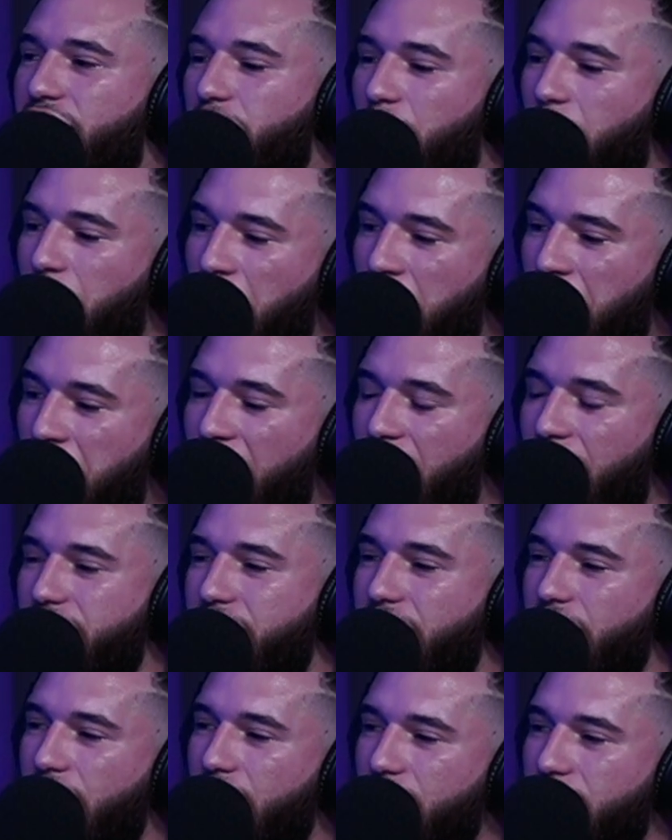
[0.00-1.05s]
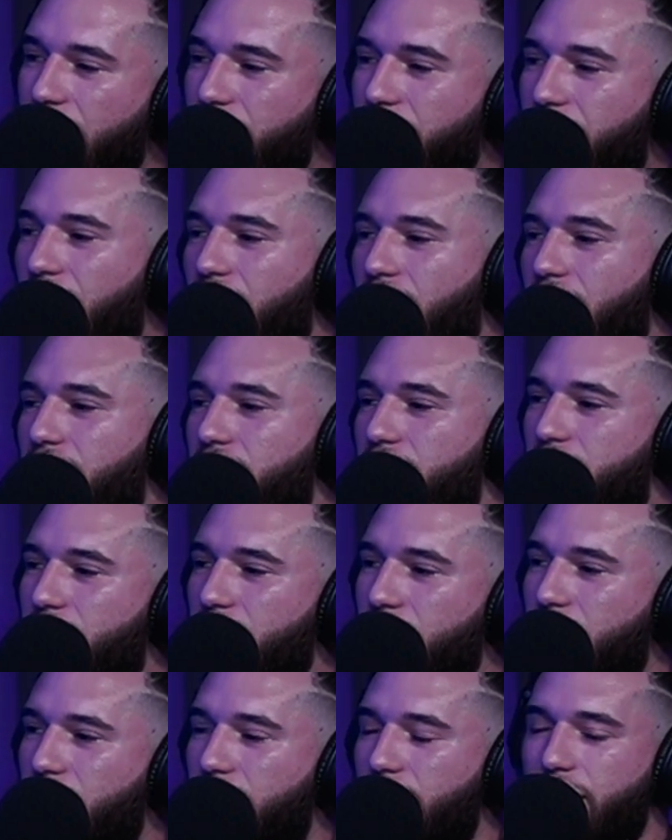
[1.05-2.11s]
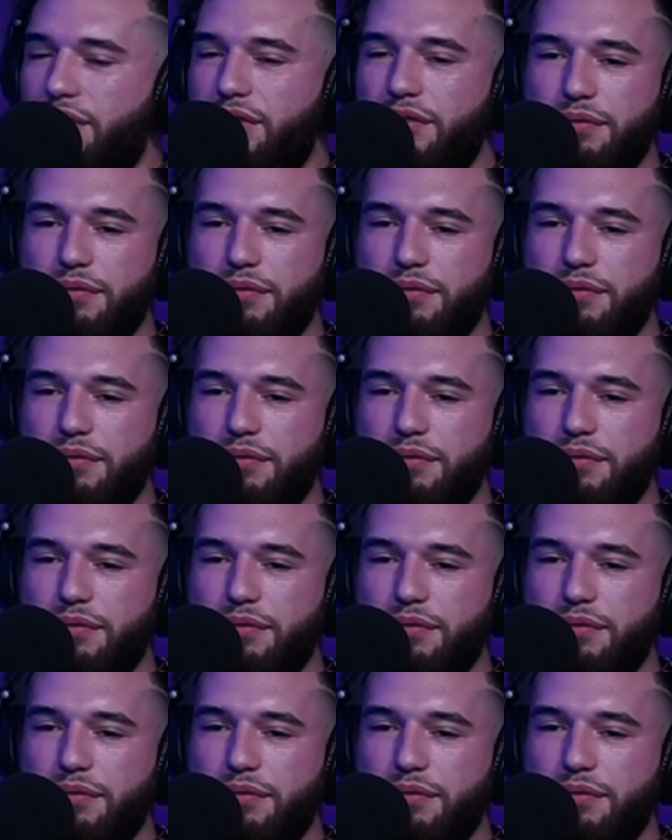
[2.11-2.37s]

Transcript: that's what I was thinking. I was like, "Fuck it." All right, how about